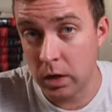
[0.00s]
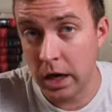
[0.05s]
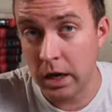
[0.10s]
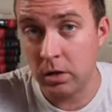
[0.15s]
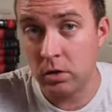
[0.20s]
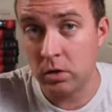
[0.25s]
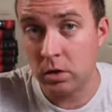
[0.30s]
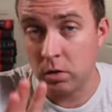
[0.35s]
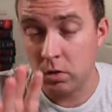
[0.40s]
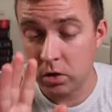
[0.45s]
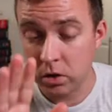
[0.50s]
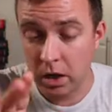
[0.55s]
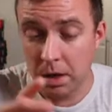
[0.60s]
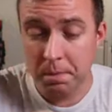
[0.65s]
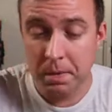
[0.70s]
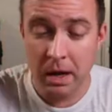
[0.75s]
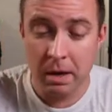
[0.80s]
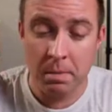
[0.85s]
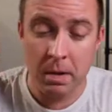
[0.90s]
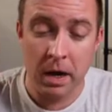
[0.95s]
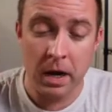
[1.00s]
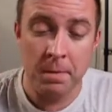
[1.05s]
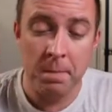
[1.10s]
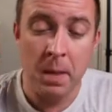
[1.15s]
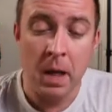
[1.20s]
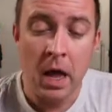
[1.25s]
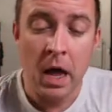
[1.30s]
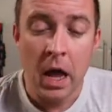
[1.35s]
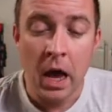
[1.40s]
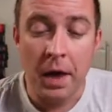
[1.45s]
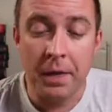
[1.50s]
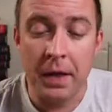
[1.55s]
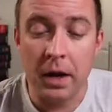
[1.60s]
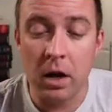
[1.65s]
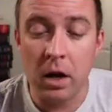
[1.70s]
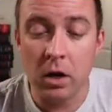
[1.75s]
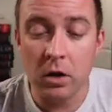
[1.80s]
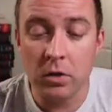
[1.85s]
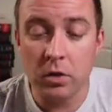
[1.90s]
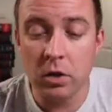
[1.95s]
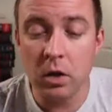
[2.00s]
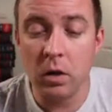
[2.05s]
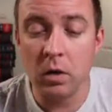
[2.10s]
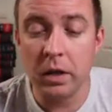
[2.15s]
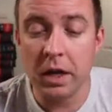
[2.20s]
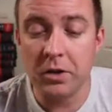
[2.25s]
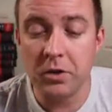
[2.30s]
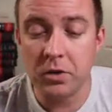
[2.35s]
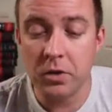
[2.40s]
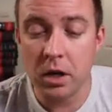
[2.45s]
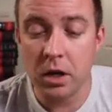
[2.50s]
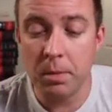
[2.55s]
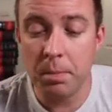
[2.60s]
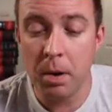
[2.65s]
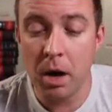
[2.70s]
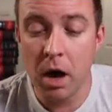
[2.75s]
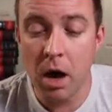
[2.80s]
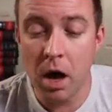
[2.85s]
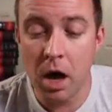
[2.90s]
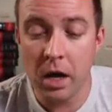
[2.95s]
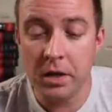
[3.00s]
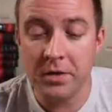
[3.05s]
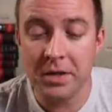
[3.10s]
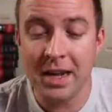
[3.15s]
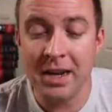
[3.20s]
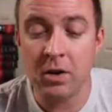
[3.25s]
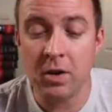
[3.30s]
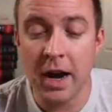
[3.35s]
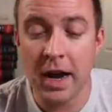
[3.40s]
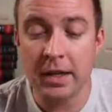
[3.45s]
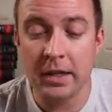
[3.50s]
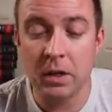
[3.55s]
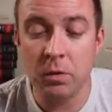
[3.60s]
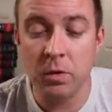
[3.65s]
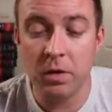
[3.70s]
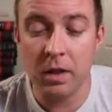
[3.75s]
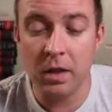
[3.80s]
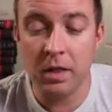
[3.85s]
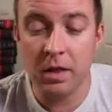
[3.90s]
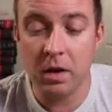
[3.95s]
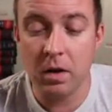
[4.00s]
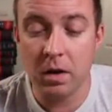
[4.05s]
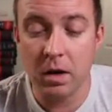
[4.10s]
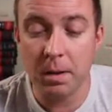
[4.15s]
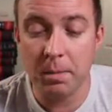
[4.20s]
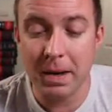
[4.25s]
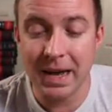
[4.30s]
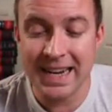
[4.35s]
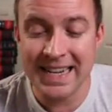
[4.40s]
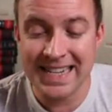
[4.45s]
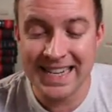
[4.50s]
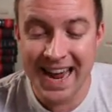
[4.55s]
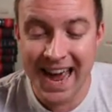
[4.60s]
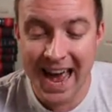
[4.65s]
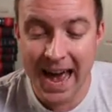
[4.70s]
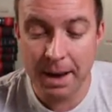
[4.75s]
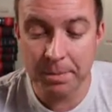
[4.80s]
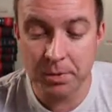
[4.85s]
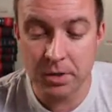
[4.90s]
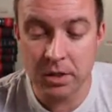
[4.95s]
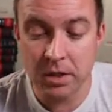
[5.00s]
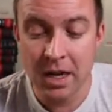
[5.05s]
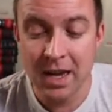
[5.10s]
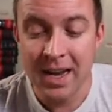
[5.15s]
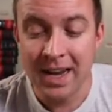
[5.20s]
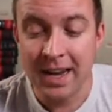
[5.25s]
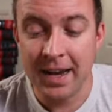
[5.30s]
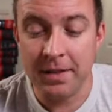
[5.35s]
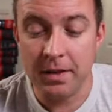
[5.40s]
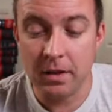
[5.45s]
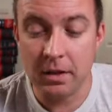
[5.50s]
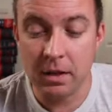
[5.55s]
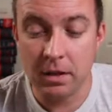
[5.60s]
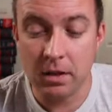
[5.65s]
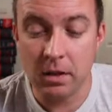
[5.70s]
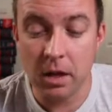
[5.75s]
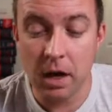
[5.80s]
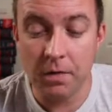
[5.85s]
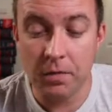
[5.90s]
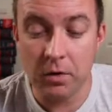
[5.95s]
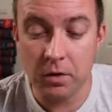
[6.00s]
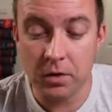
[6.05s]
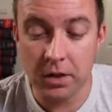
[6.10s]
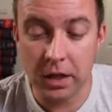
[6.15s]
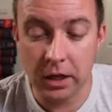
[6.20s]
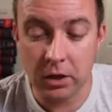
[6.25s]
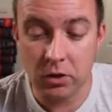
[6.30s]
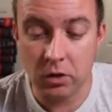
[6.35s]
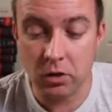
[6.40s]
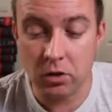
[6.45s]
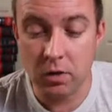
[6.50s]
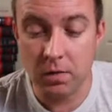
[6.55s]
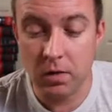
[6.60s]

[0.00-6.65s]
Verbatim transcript: okay? So just keep that in mind. And then also Ledger's gonna pause interacting with Ethereum dApps in the Discover section.